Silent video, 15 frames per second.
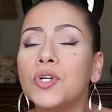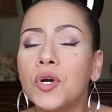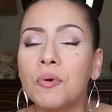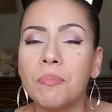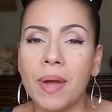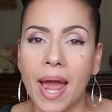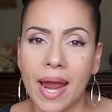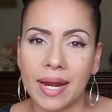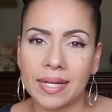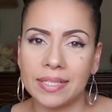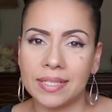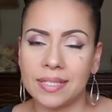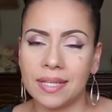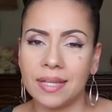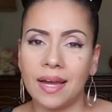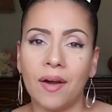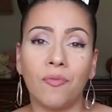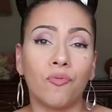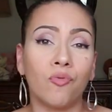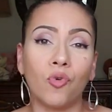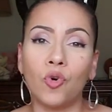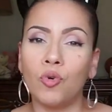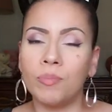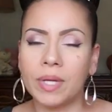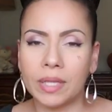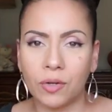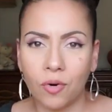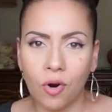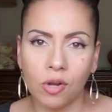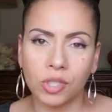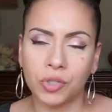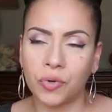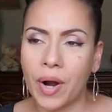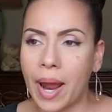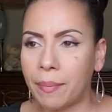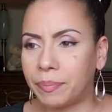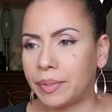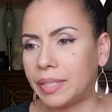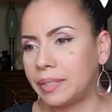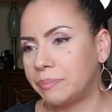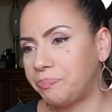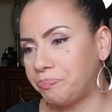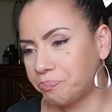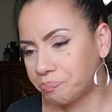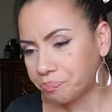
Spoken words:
her back into that room that they're all trapped in.